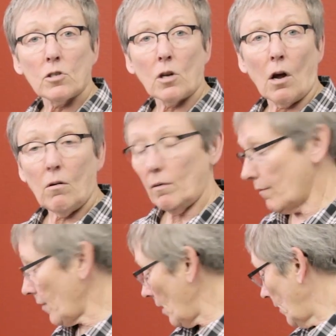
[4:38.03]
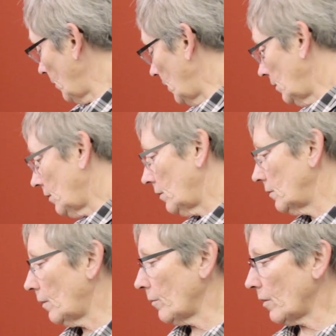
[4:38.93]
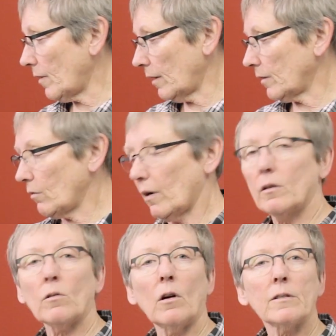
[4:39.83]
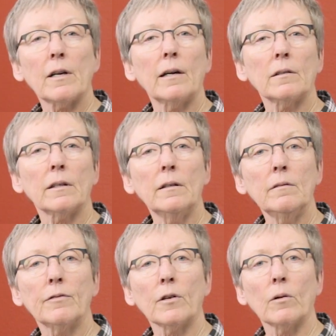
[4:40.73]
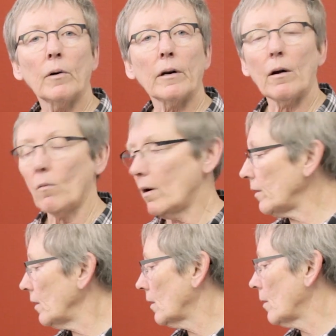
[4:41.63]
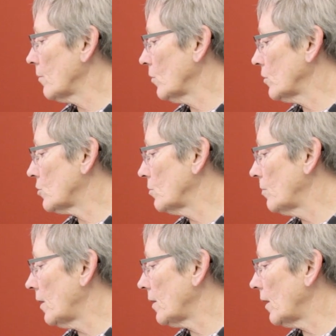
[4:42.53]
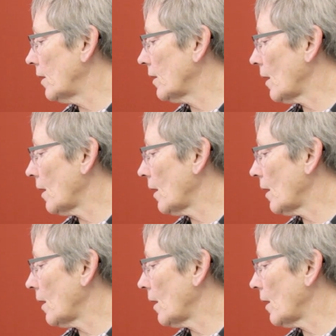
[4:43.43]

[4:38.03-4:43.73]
so I've got my milk. I've got the grinder all dialed in for what I want and I'm going to make a